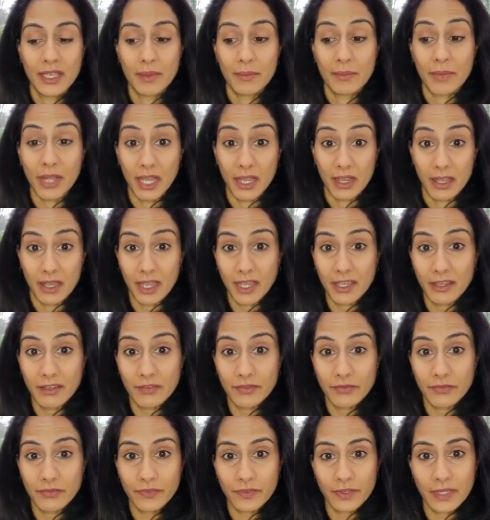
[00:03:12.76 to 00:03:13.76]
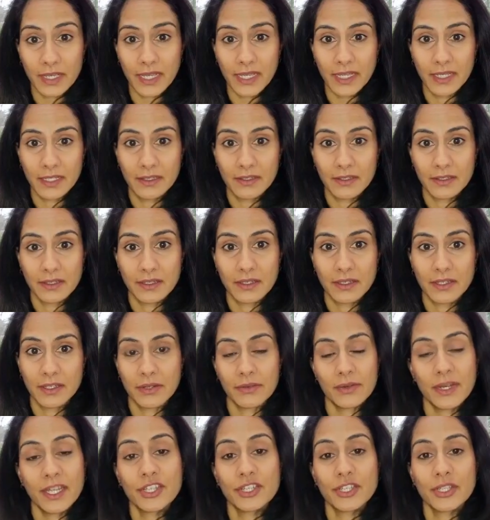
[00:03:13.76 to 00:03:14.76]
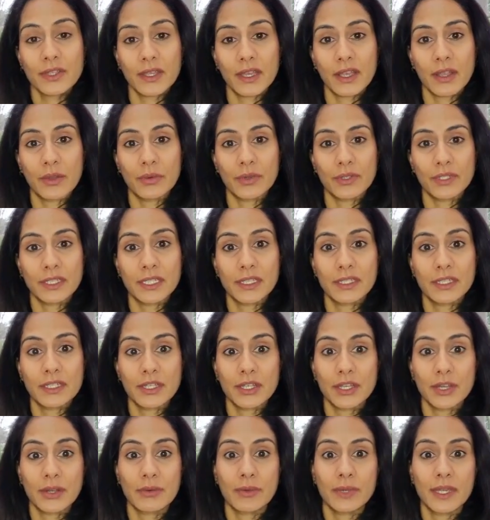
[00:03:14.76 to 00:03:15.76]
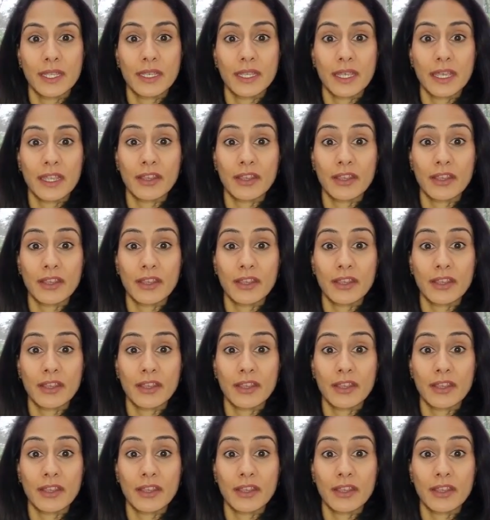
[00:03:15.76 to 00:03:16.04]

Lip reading: my life and the direction that I wanted to go in.